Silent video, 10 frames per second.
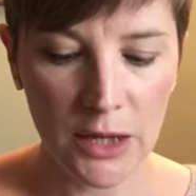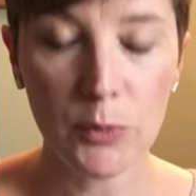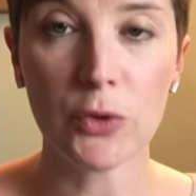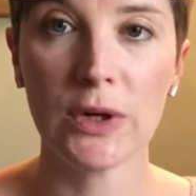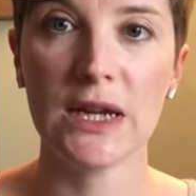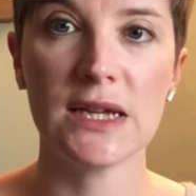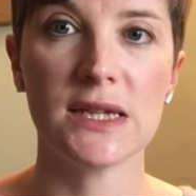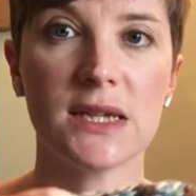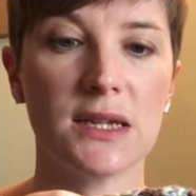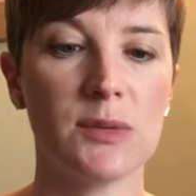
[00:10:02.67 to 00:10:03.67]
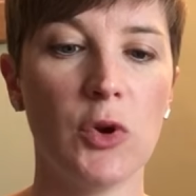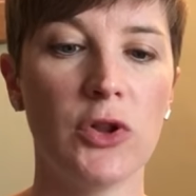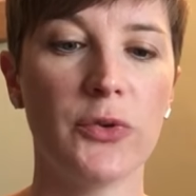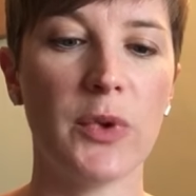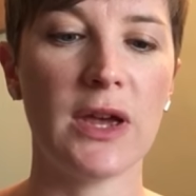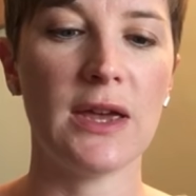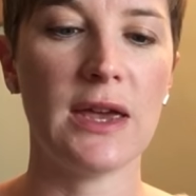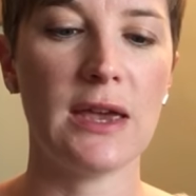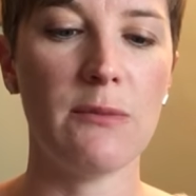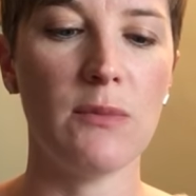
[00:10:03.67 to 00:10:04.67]
But when it gets to the smaller bit,
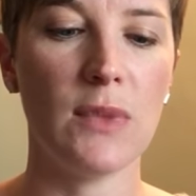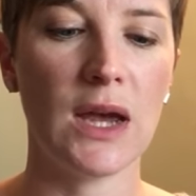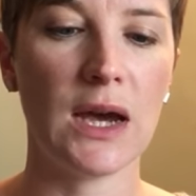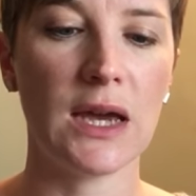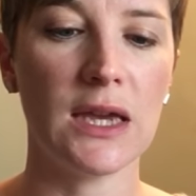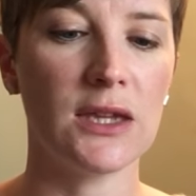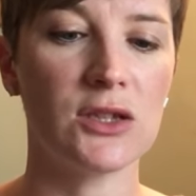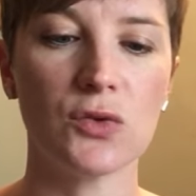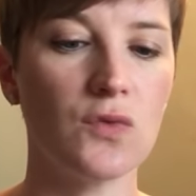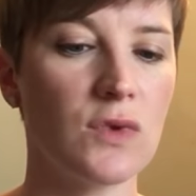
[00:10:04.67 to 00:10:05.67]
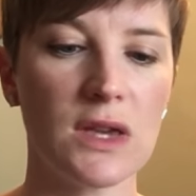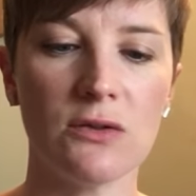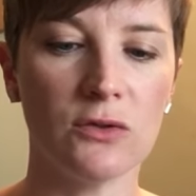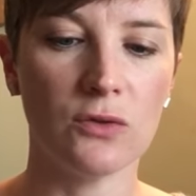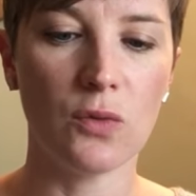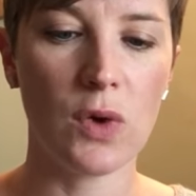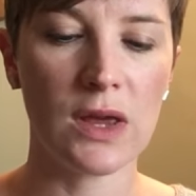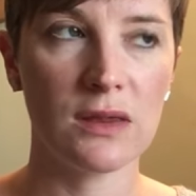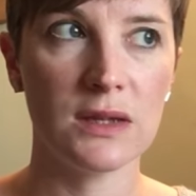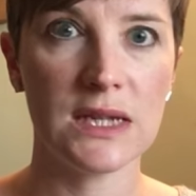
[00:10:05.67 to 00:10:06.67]
I don't get on with
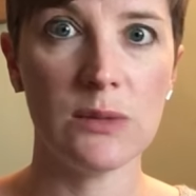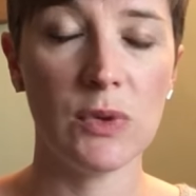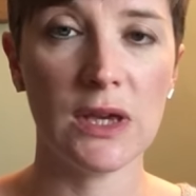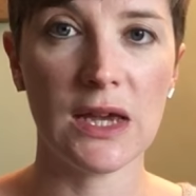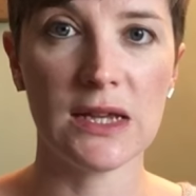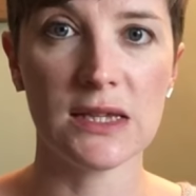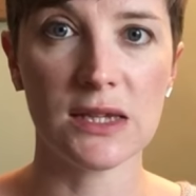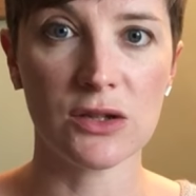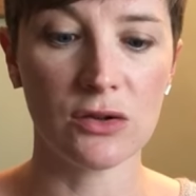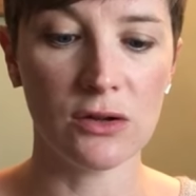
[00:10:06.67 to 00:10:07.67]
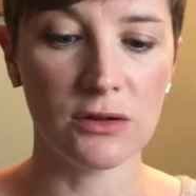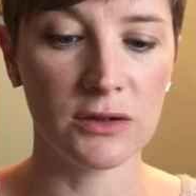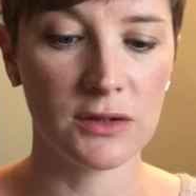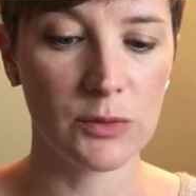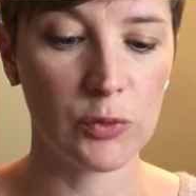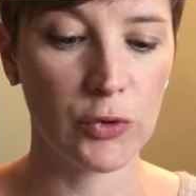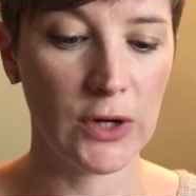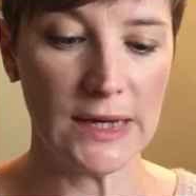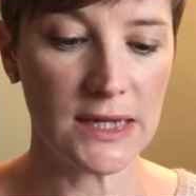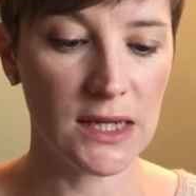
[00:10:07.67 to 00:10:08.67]
DPNs at all, double
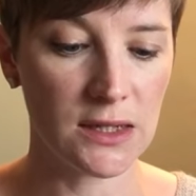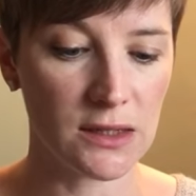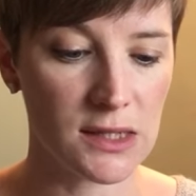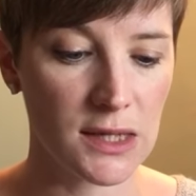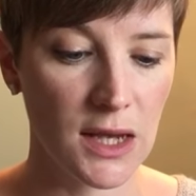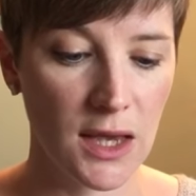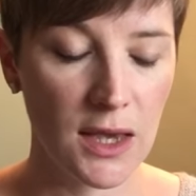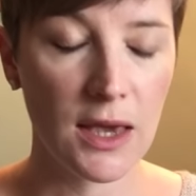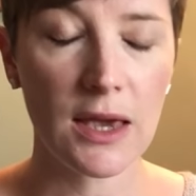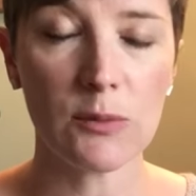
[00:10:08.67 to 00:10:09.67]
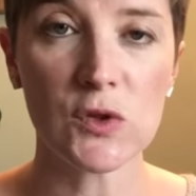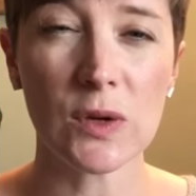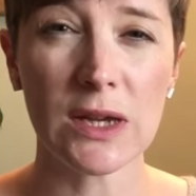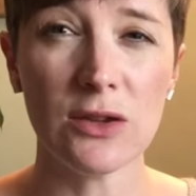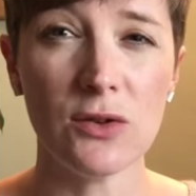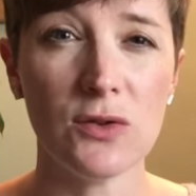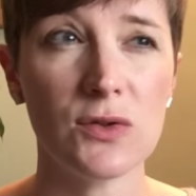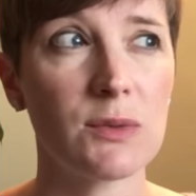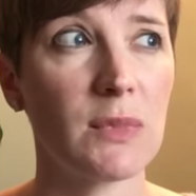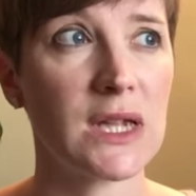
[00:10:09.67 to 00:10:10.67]
pointed needles, so I
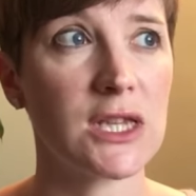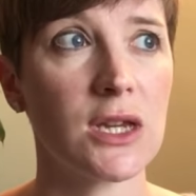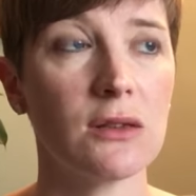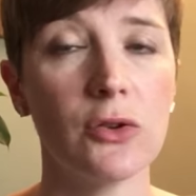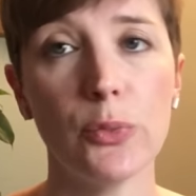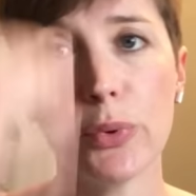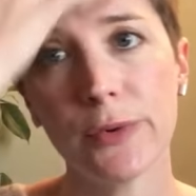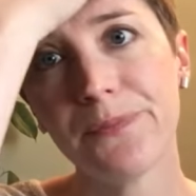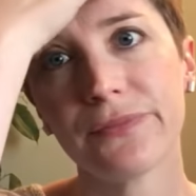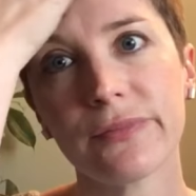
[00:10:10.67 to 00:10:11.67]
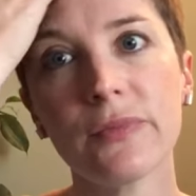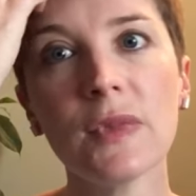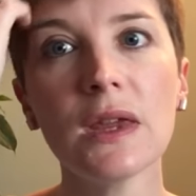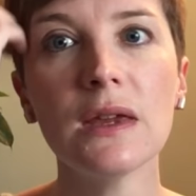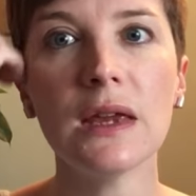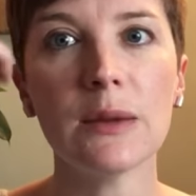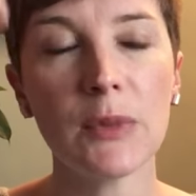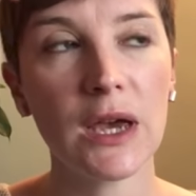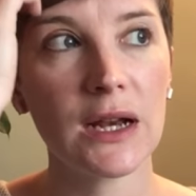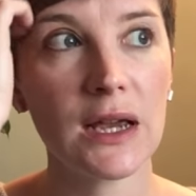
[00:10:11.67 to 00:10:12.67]
use magic loop, and
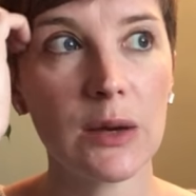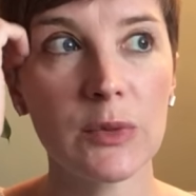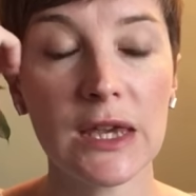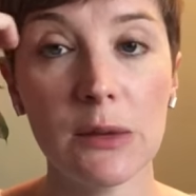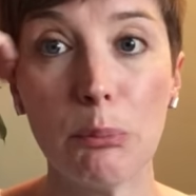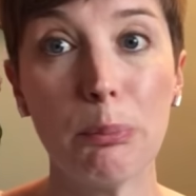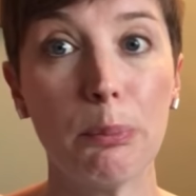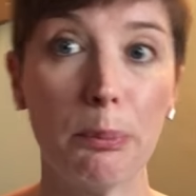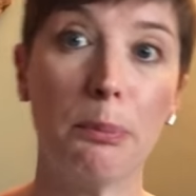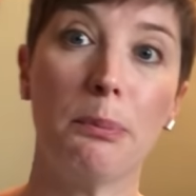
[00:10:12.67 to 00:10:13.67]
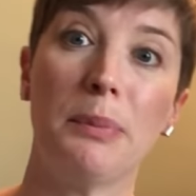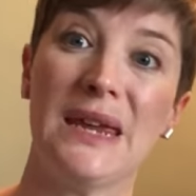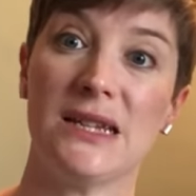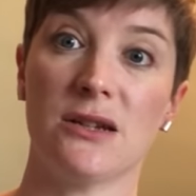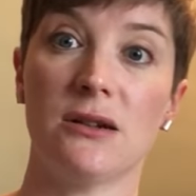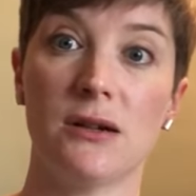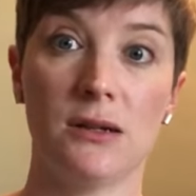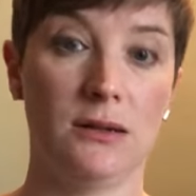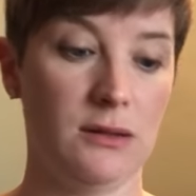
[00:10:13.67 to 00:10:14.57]
I am getting better